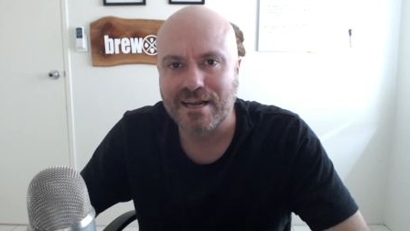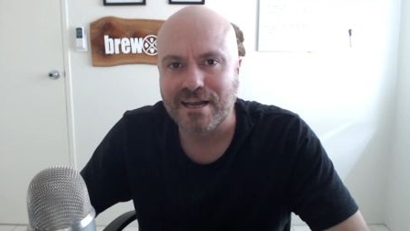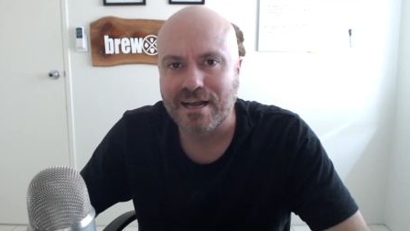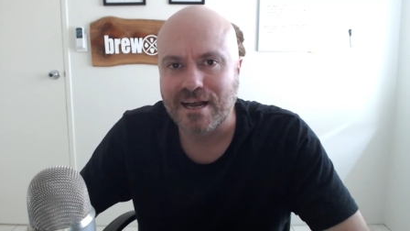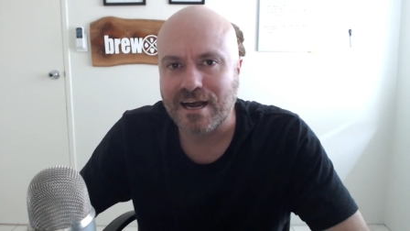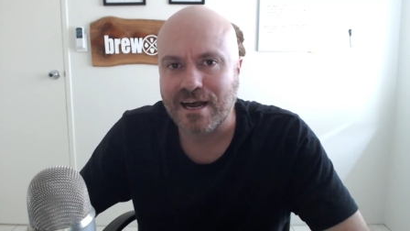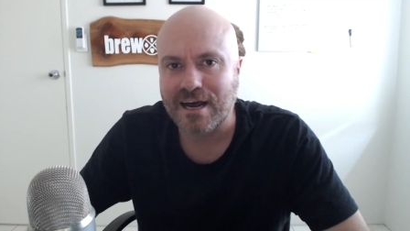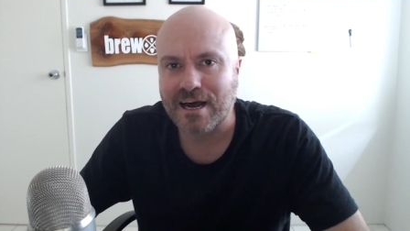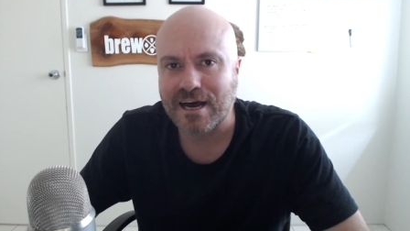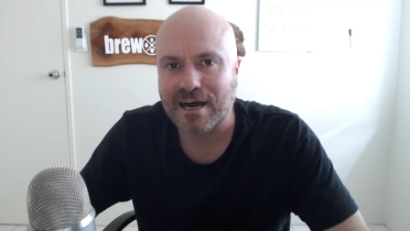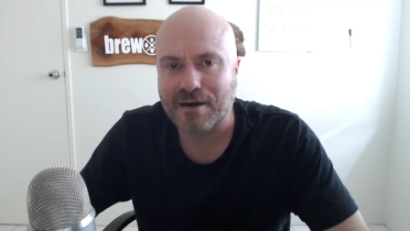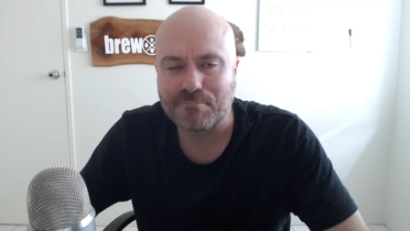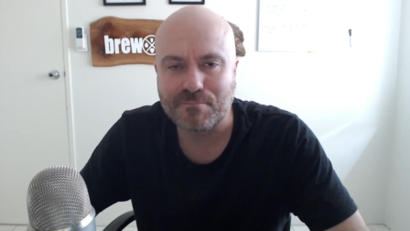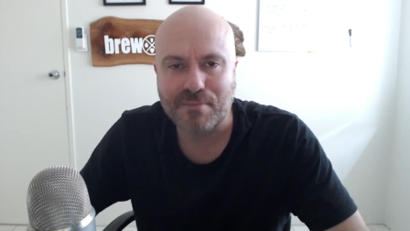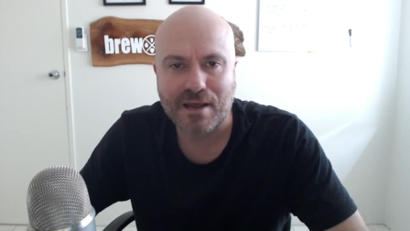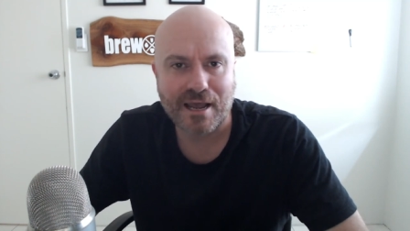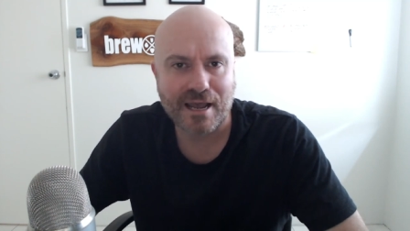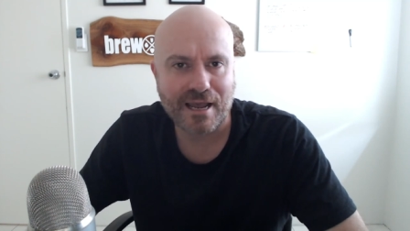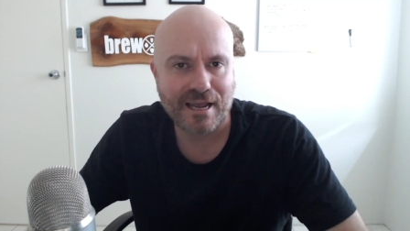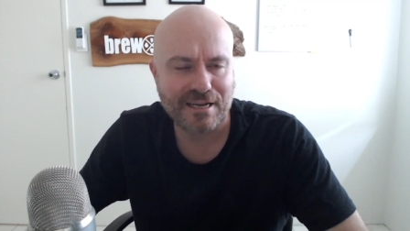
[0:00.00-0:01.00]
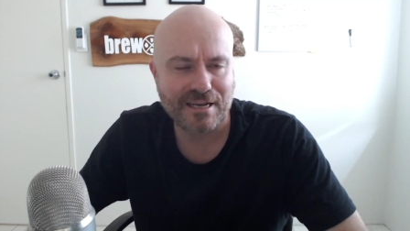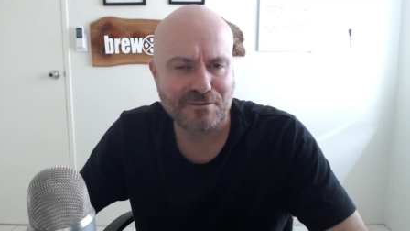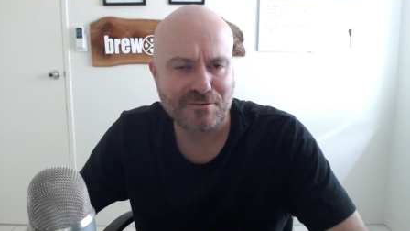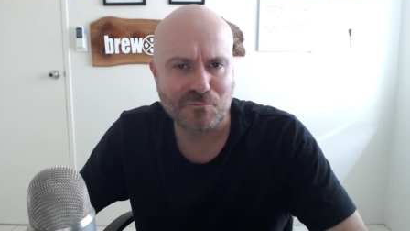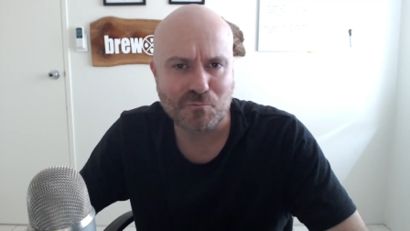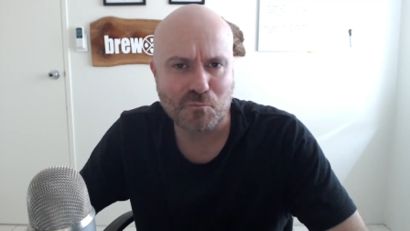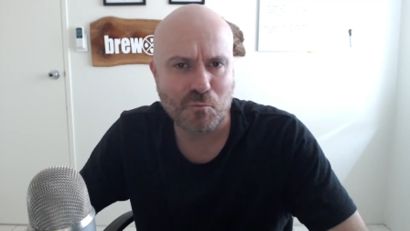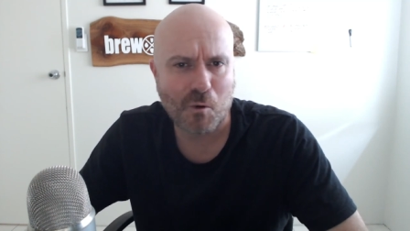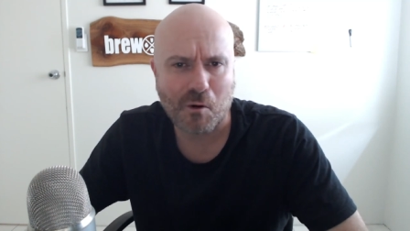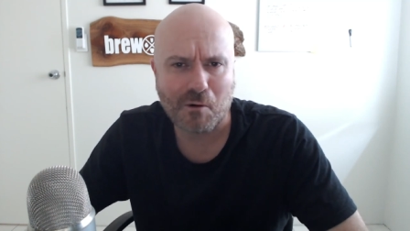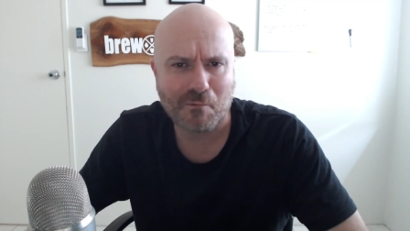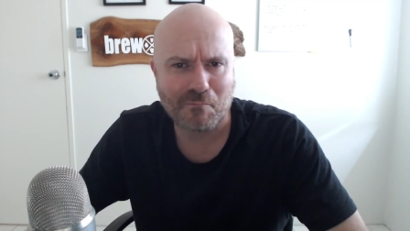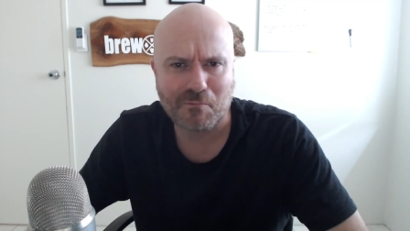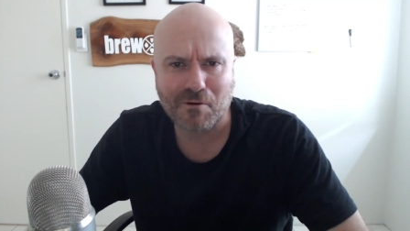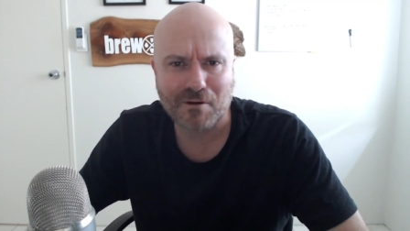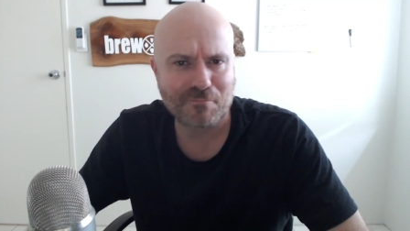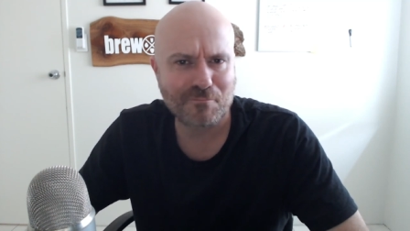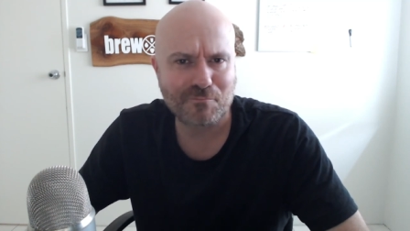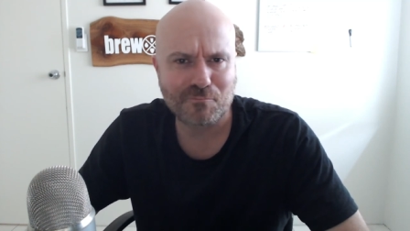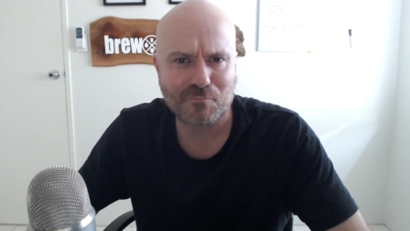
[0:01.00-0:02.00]
Um, and what,
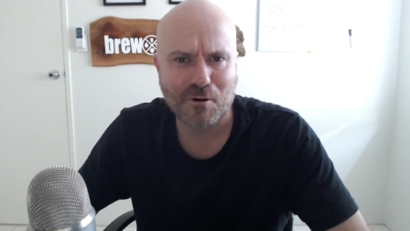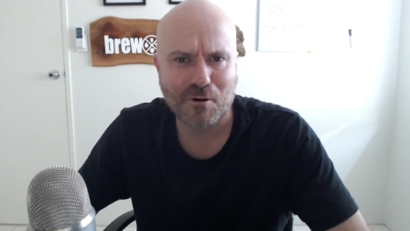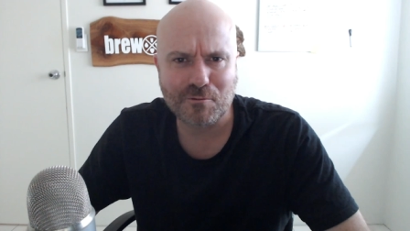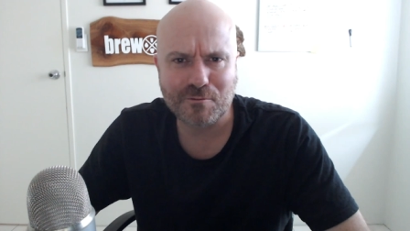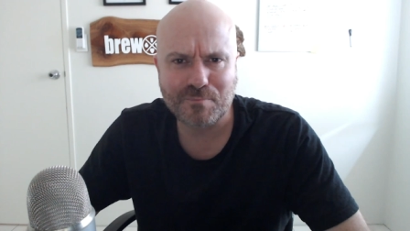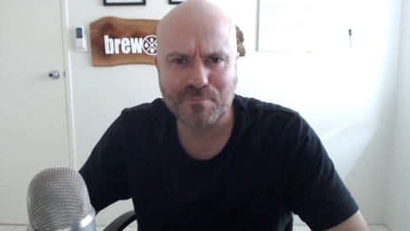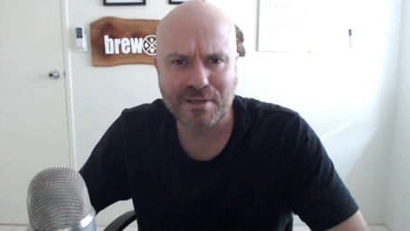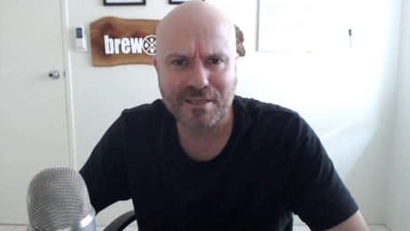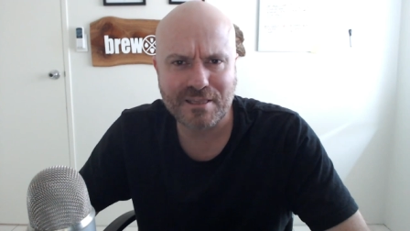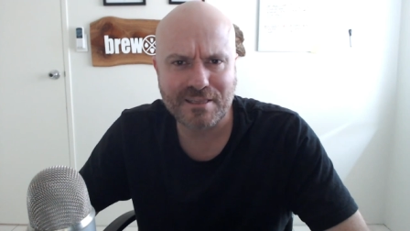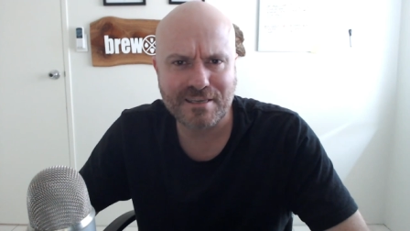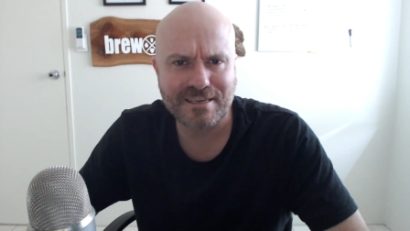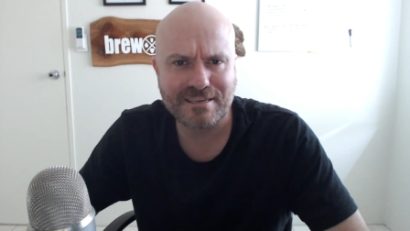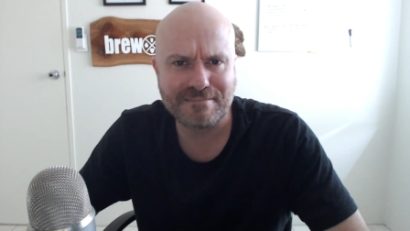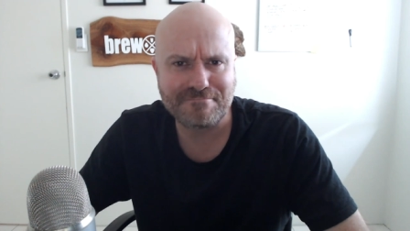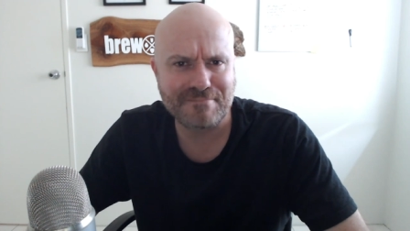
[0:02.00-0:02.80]
what what would be the